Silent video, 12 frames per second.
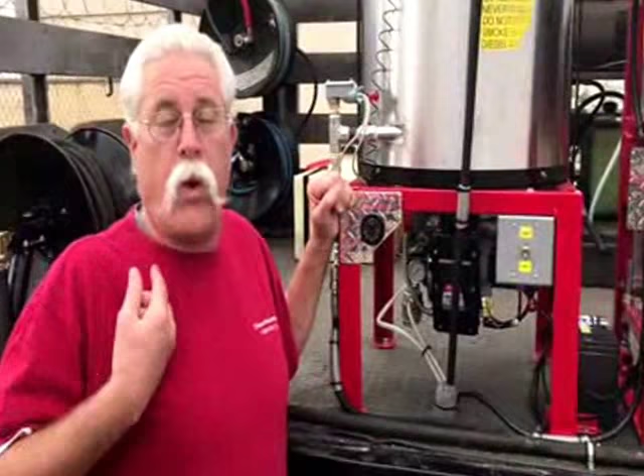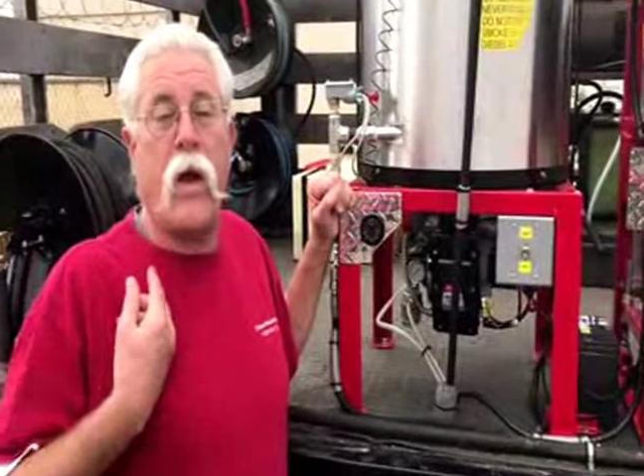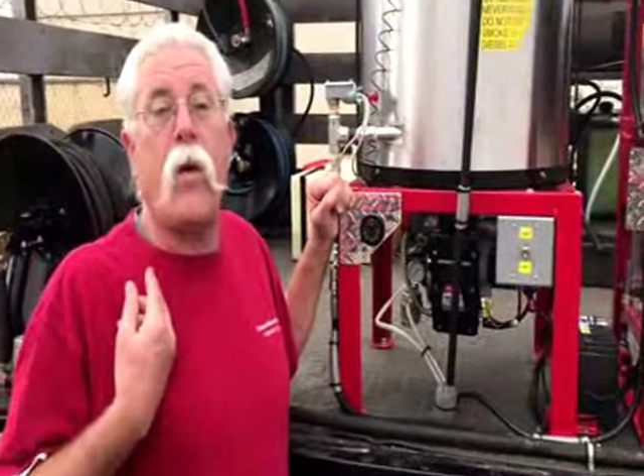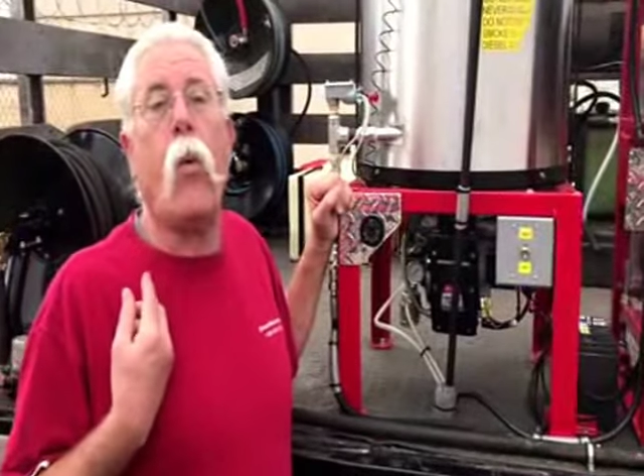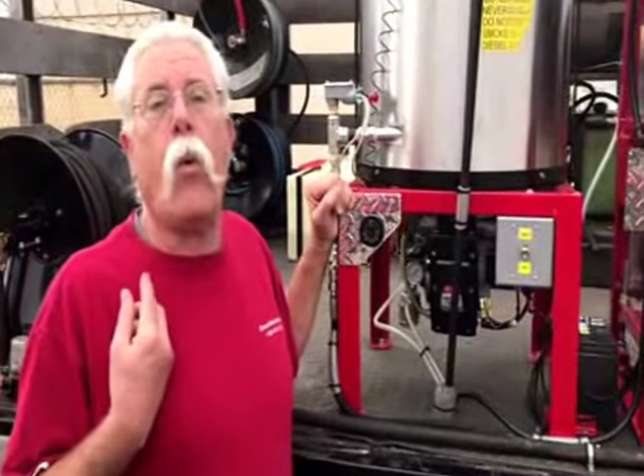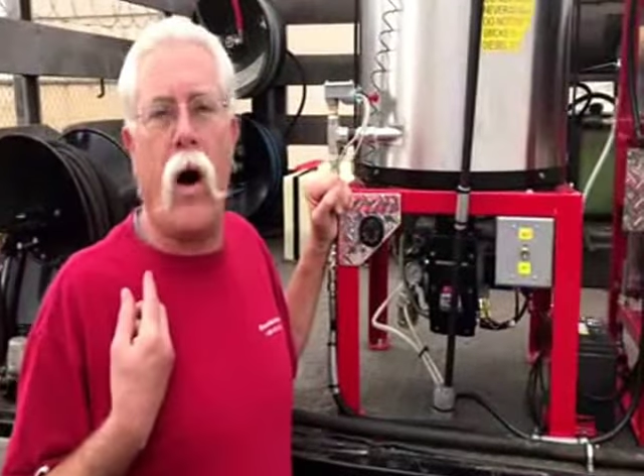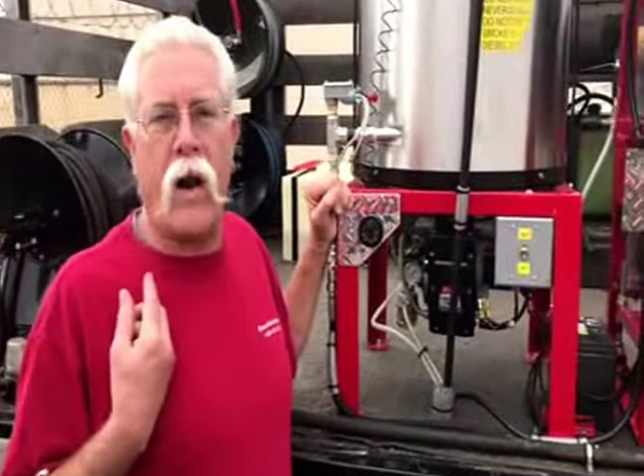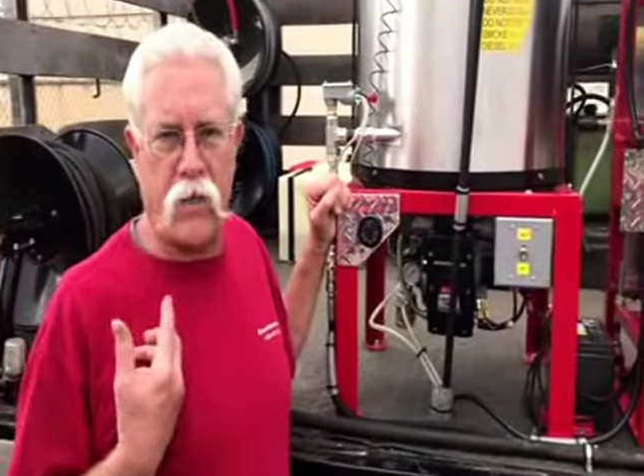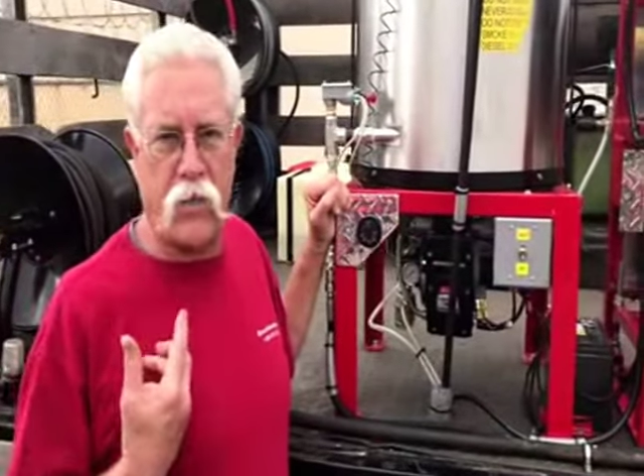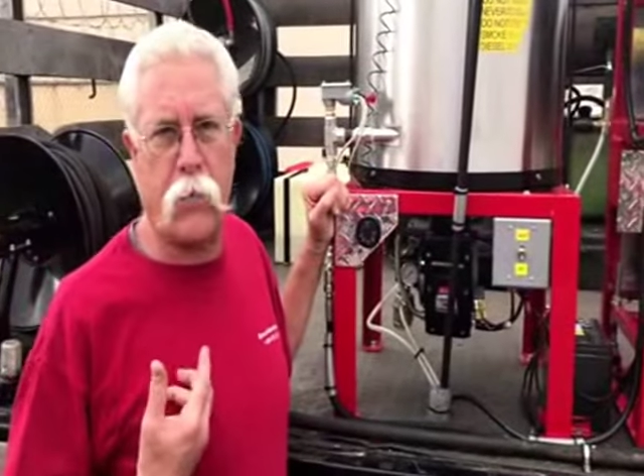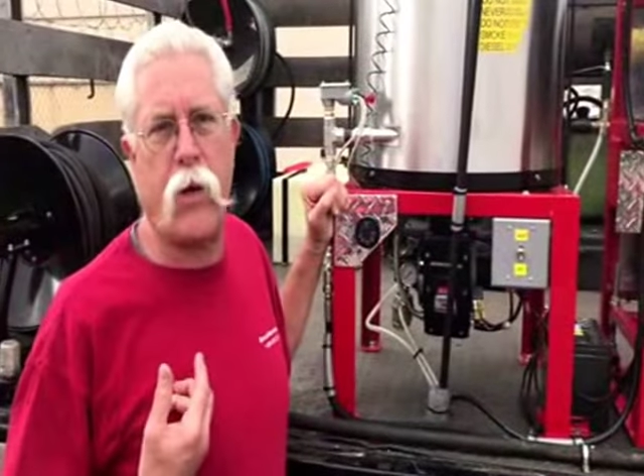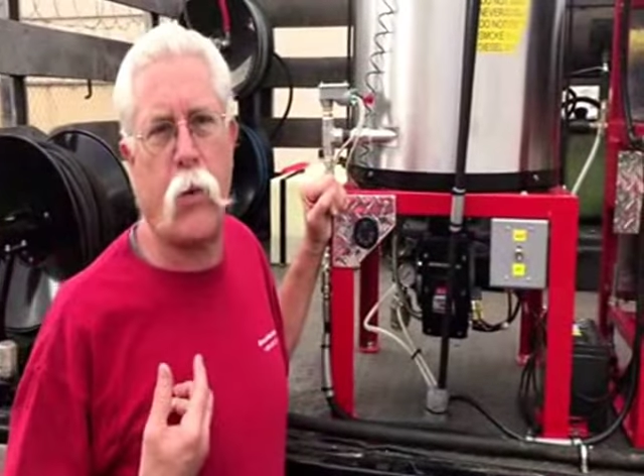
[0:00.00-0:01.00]
we want
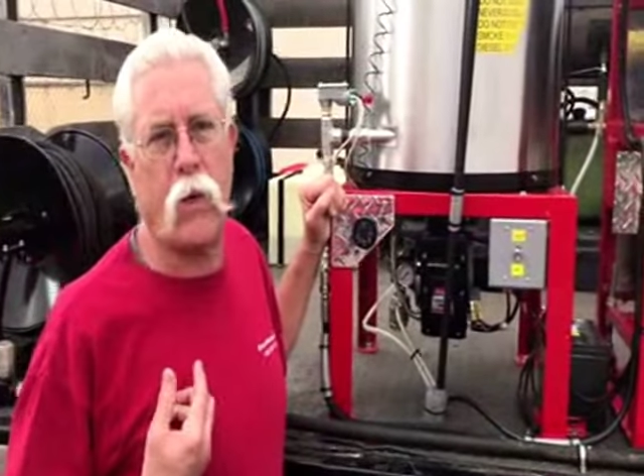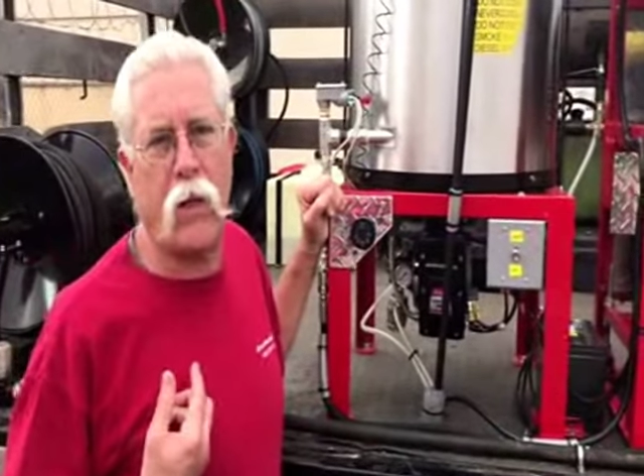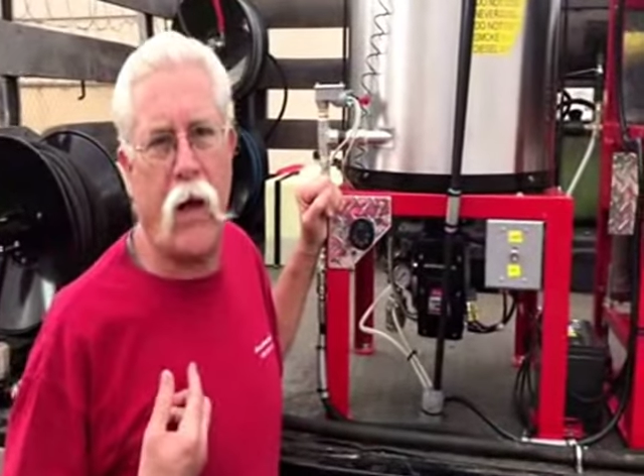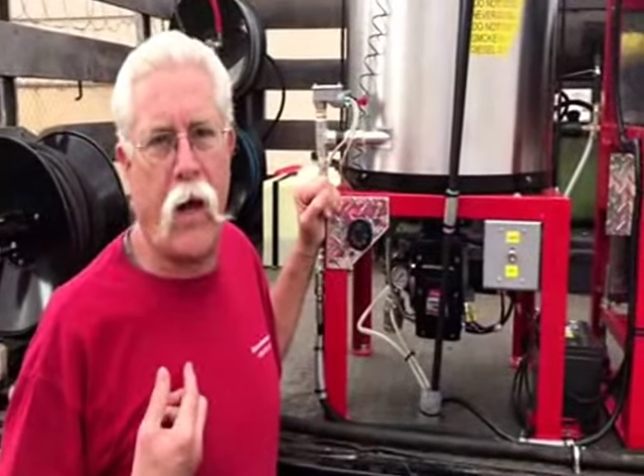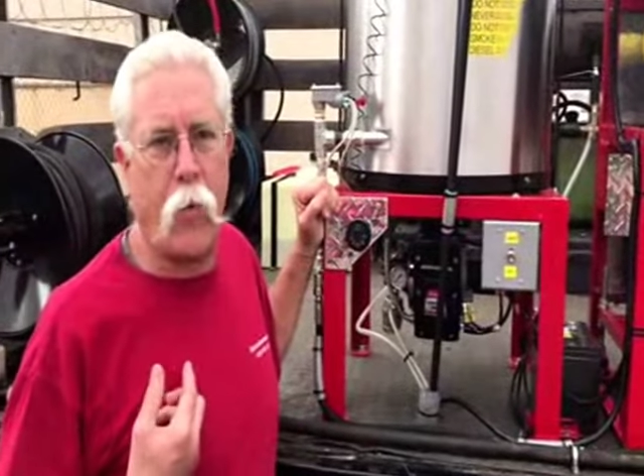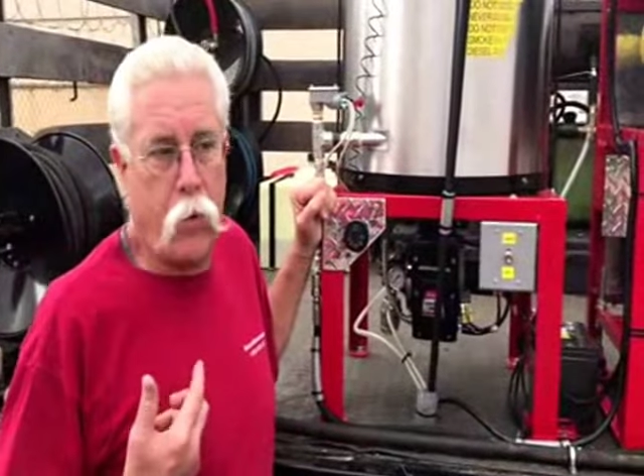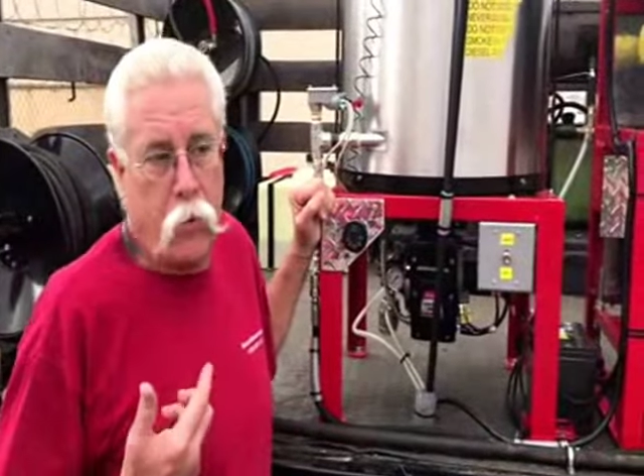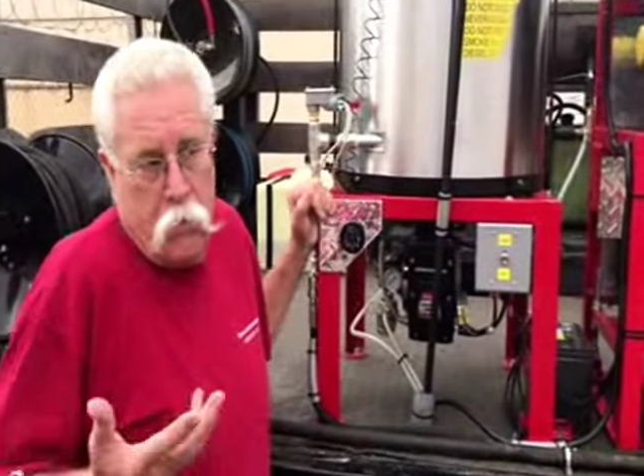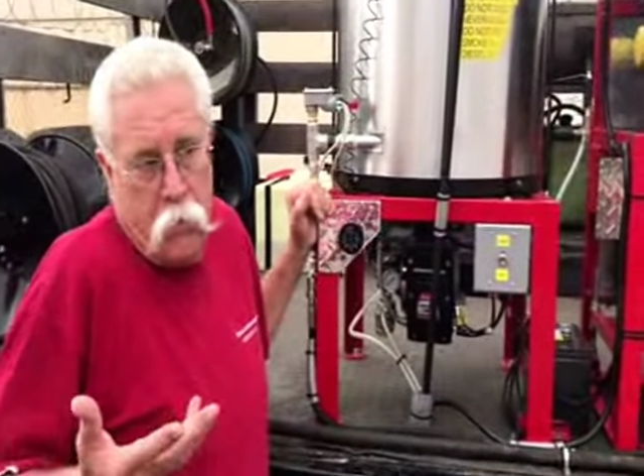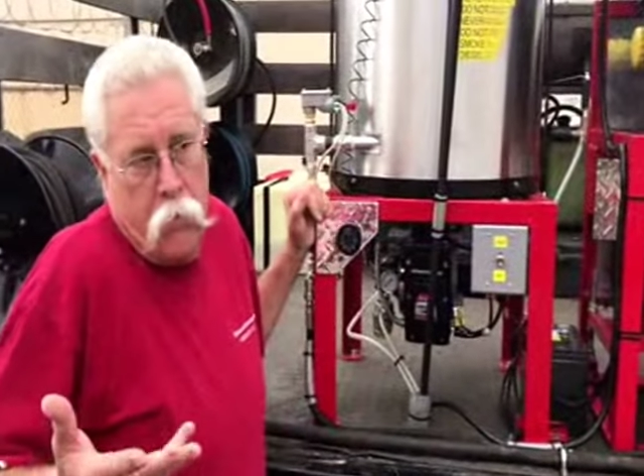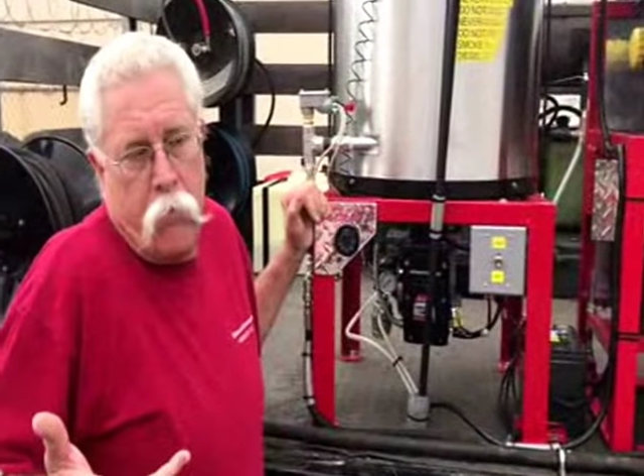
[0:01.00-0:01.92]
it to be reliable.